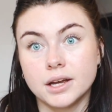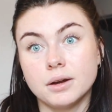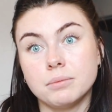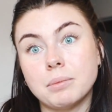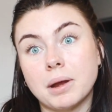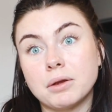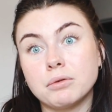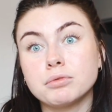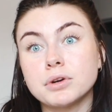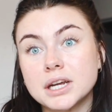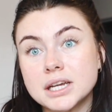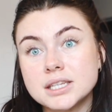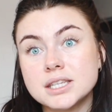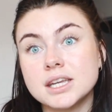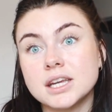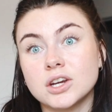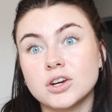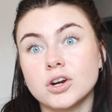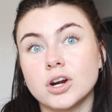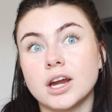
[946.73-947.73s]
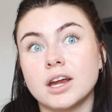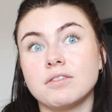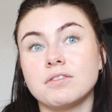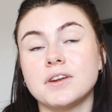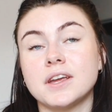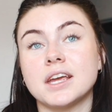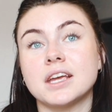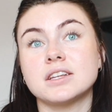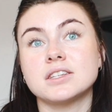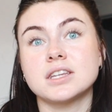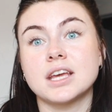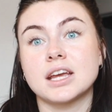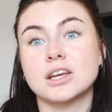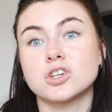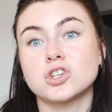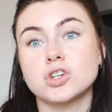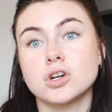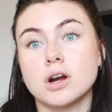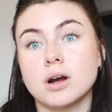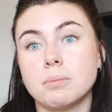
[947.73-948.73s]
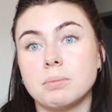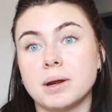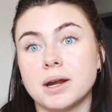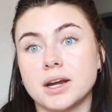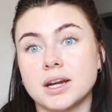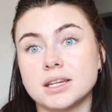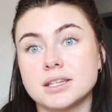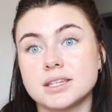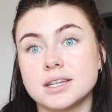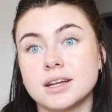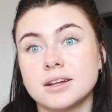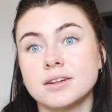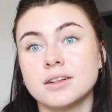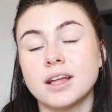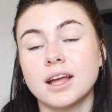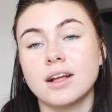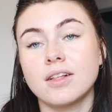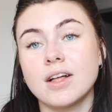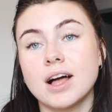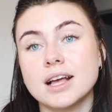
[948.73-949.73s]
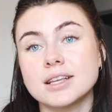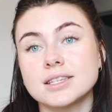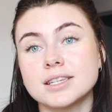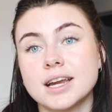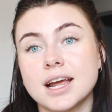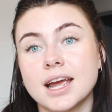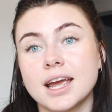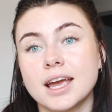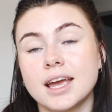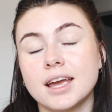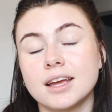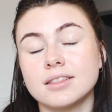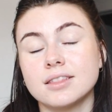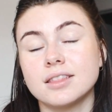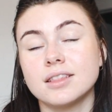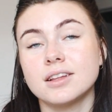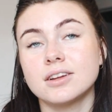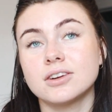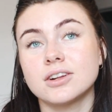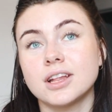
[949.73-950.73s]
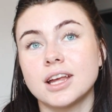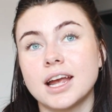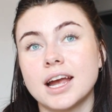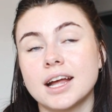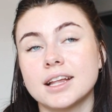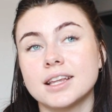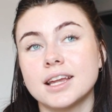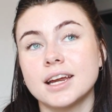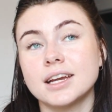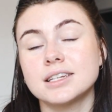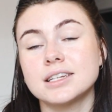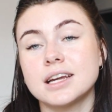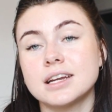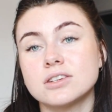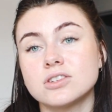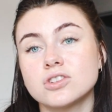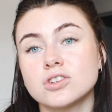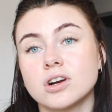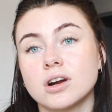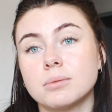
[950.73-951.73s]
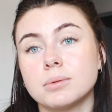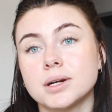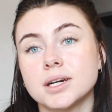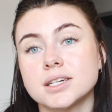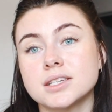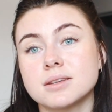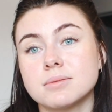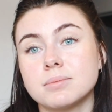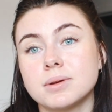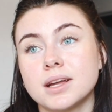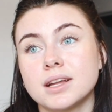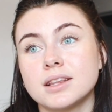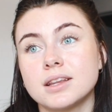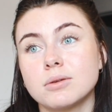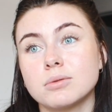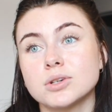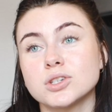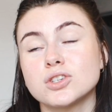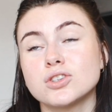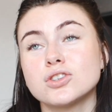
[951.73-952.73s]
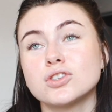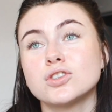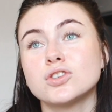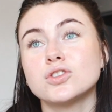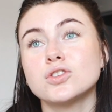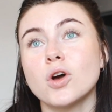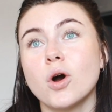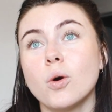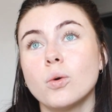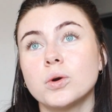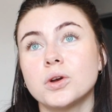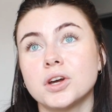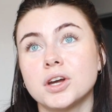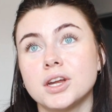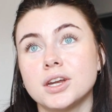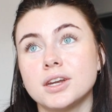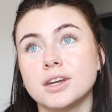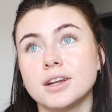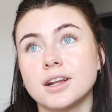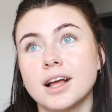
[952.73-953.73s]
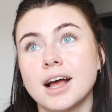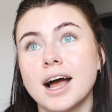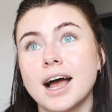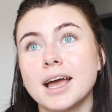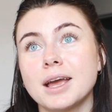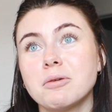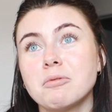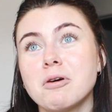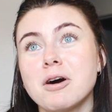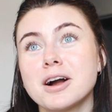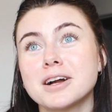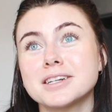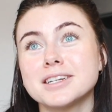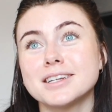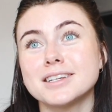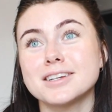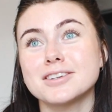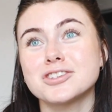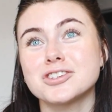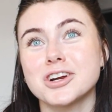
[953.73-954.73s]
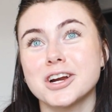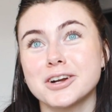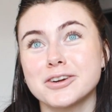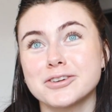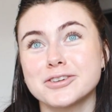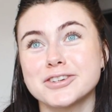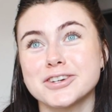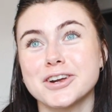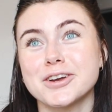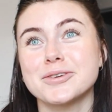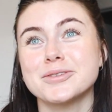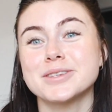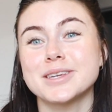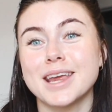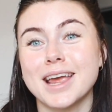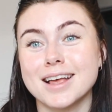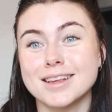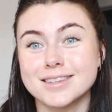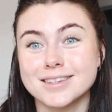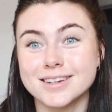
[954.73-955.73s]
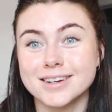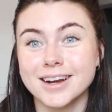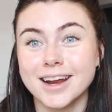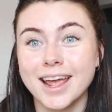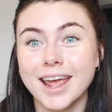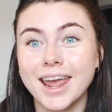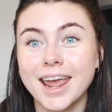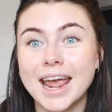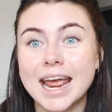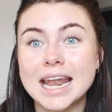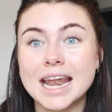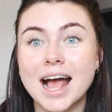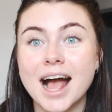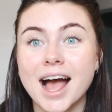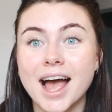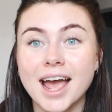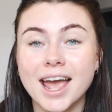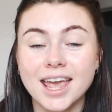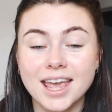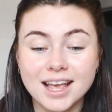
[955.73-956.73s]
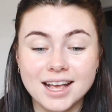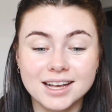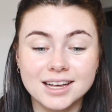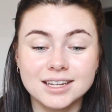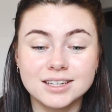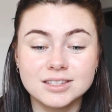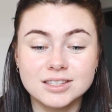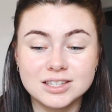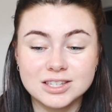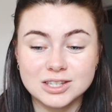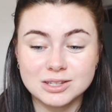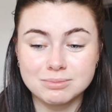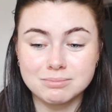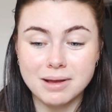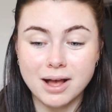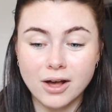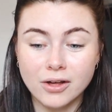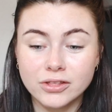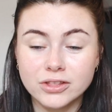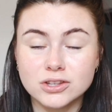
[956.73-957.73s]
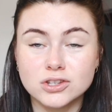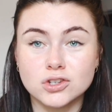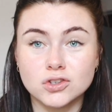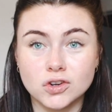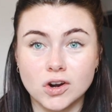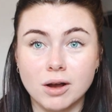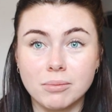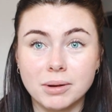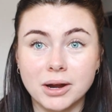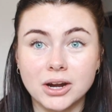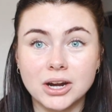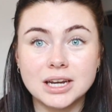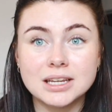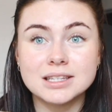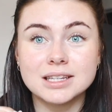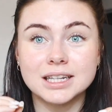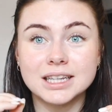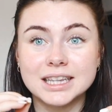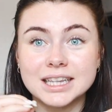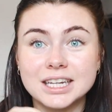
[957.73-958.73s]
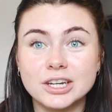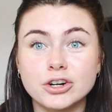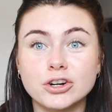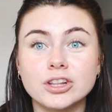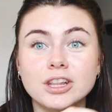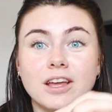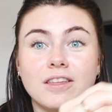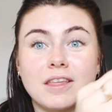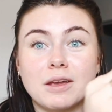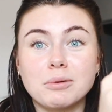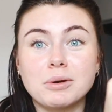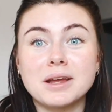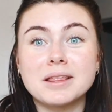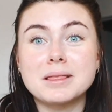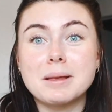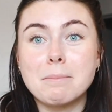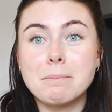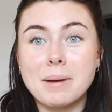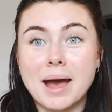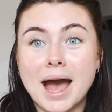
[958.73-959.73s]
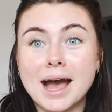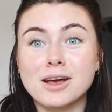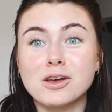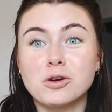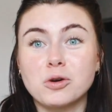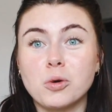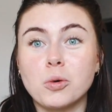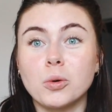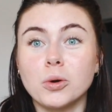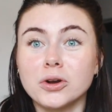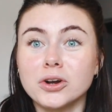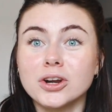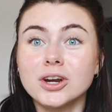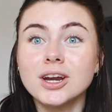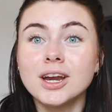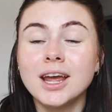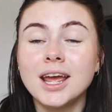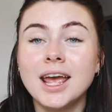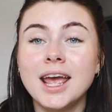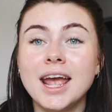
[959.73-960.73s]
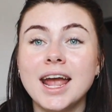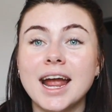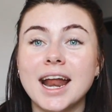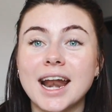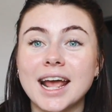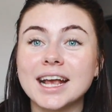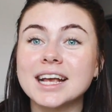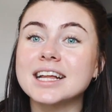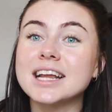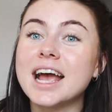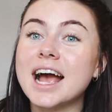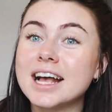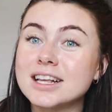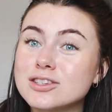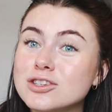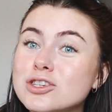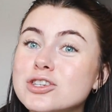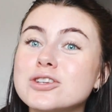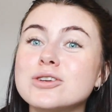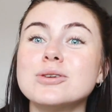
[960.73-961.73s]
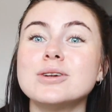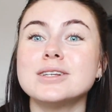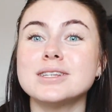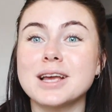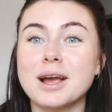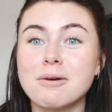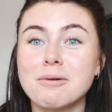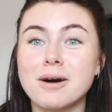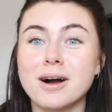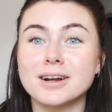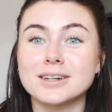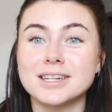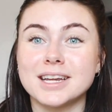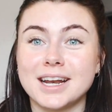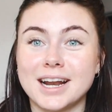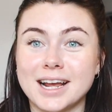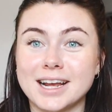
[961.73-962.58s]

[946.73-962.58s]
my recent craving is like strawberries. Like last night I literally had like 10 strawberries in bed. They were so good. I walked into Trader Joe's yesterday and I could smell the strawberries. Literally they were in the back corner. And I could, as soon as I walked in,